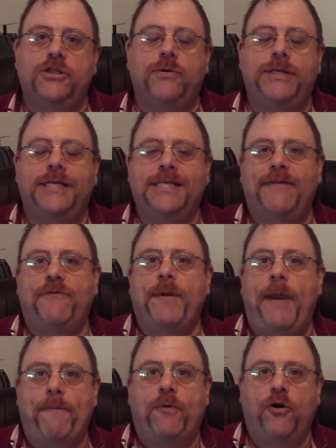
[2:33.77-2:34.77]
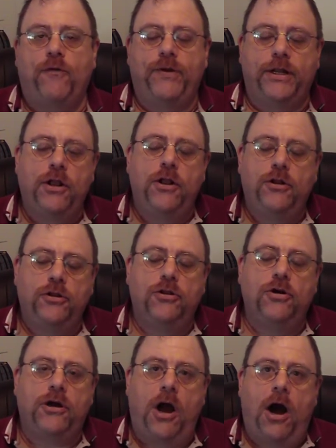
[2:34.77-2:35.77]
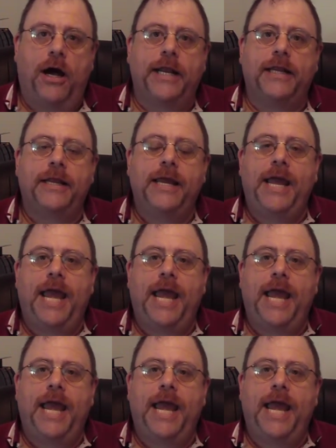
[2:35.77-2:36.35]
So it doesn't have to be a perfect look on it.